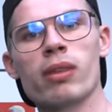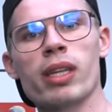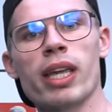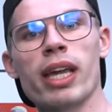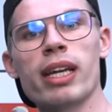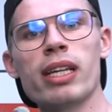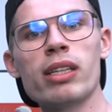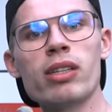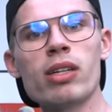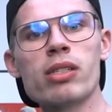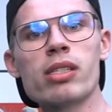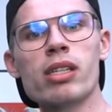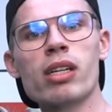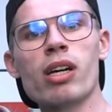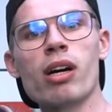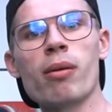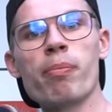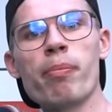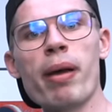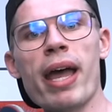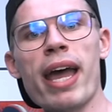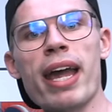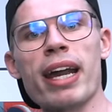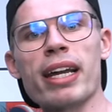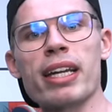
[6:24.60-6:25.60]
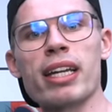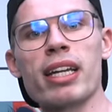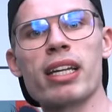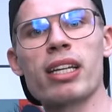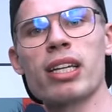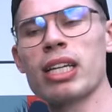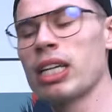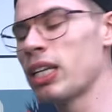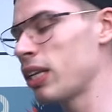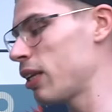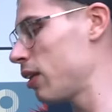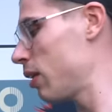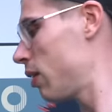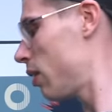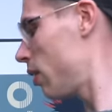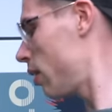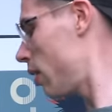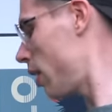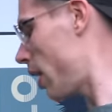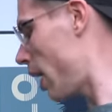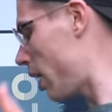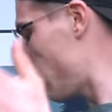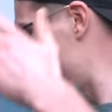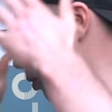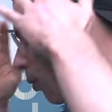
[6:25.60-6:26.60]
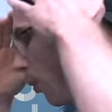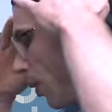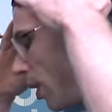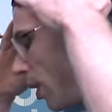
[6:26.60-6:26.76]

And he doesn't come back and you